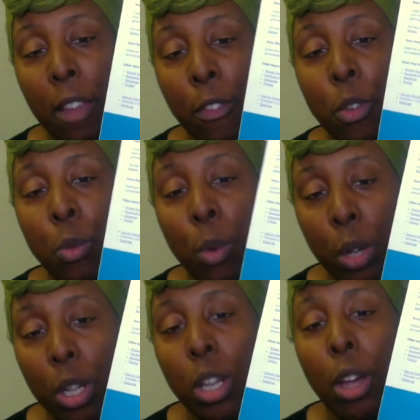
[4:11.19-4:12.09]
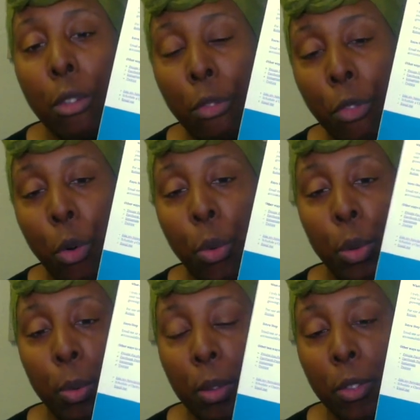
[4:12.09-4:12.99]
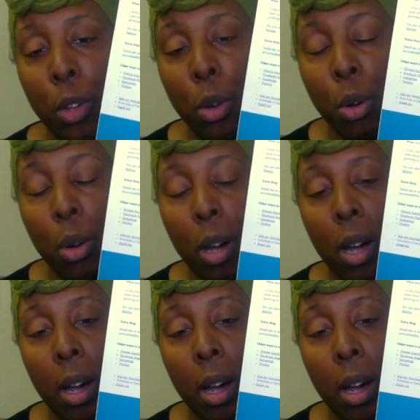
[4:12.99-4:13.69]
if you want to go forward with your